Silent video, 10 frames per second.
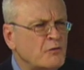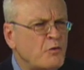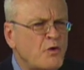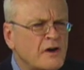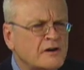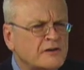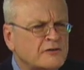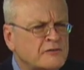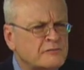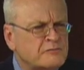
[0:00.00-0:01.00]
Uh, walk
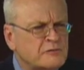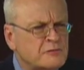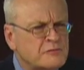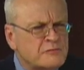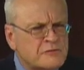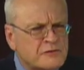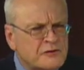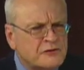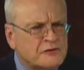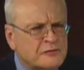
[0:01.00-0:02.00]
us through
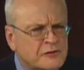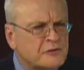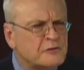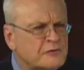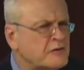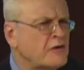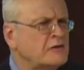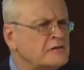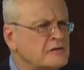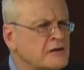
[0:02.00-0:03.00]
this little
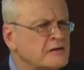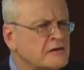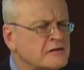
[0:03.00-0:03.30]
garden and,